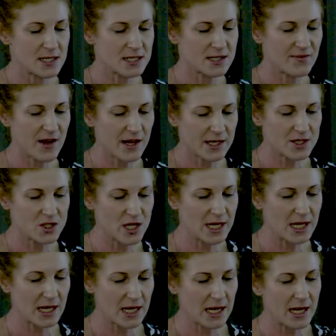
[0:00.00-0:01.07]
is
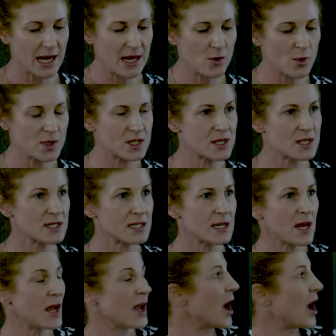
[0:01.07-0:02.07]
cervicogenic headache, which is